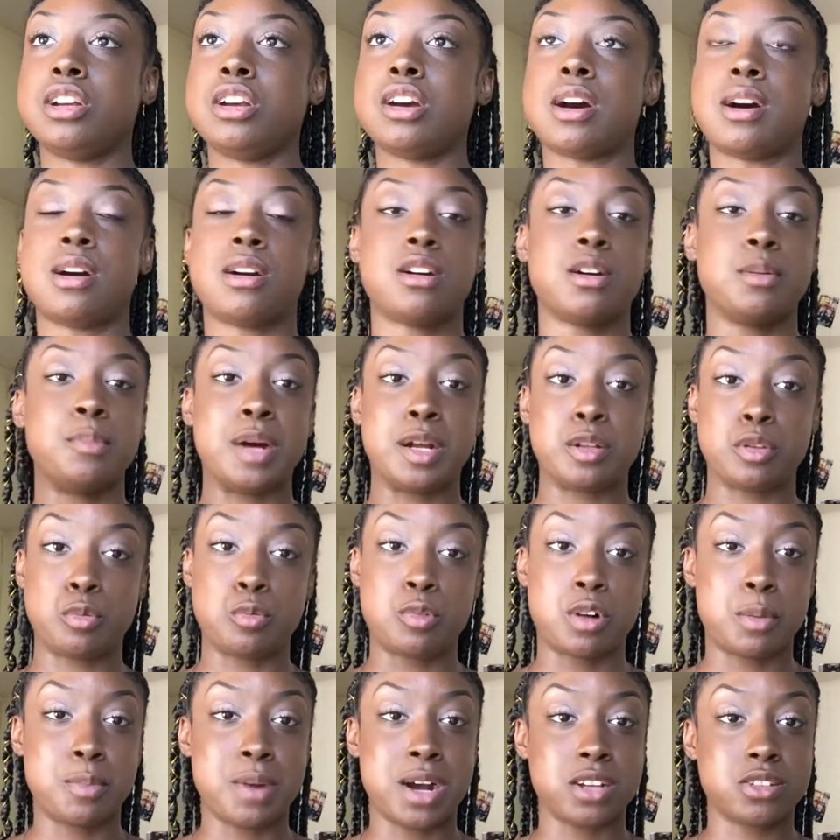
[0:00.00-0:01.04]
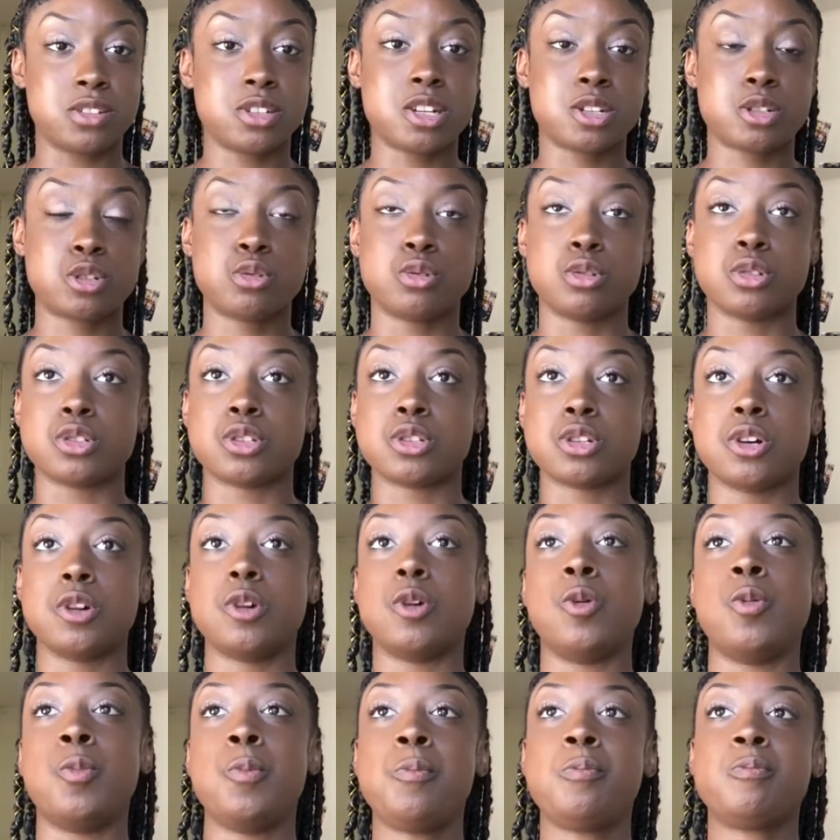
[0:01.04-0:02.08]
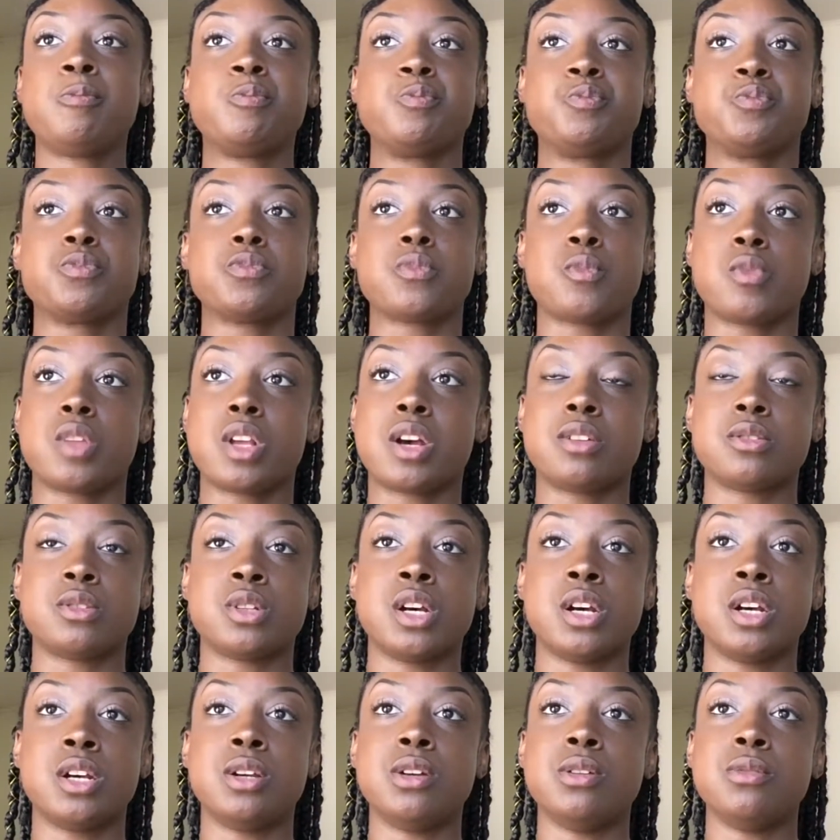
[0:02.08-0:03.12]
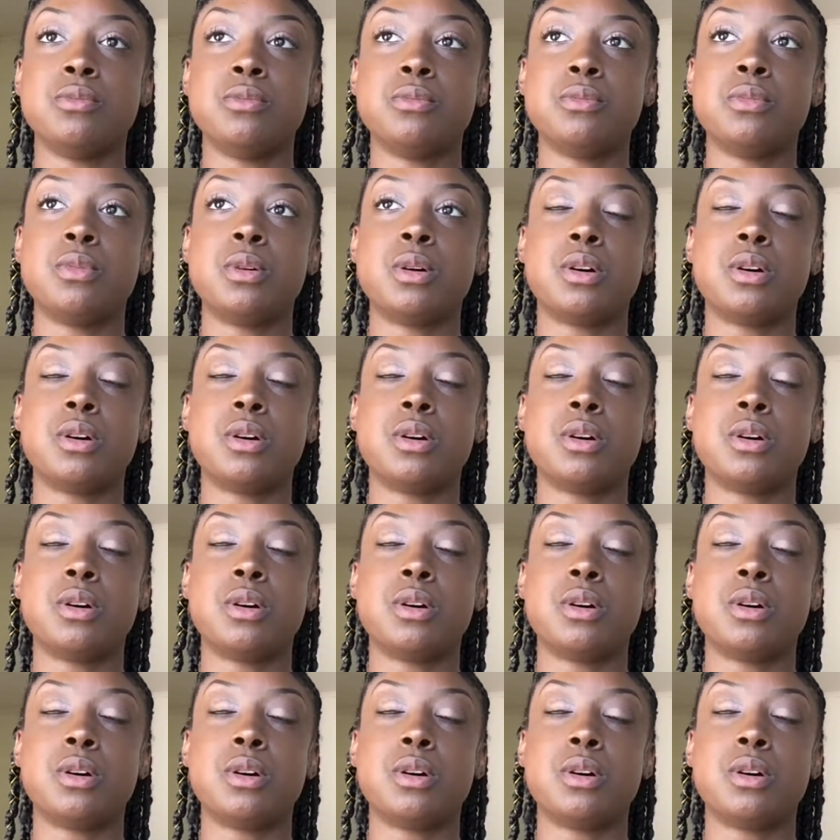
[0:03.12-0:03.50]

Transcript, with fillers: I heard about the word bisexual, so I was like,